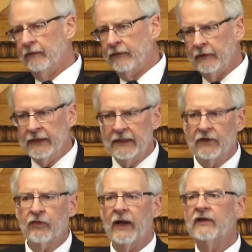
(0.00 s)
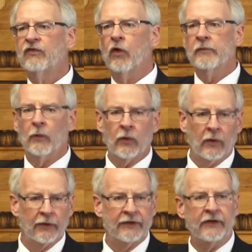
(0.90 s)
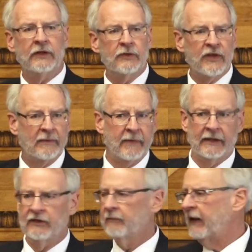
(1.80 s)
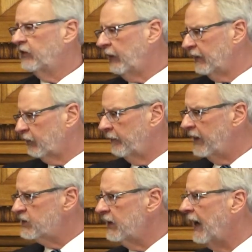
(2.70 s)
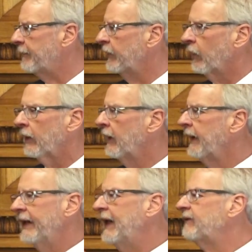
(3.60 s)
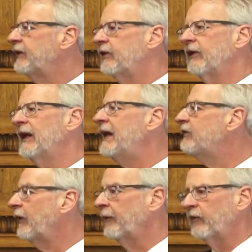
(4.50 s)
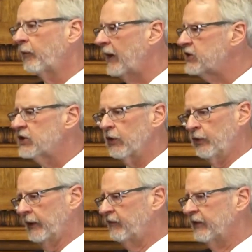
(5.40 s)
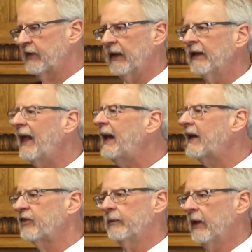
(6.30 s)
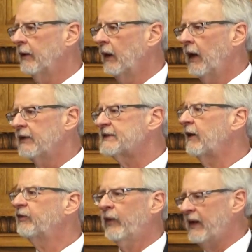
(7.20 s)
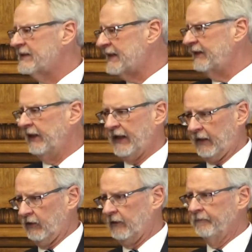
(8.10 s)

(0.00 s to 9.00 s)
the need to transform the world and to use that money to make transformation happen, or even to leave something for my children. For Tillich, that has a self-transcending end.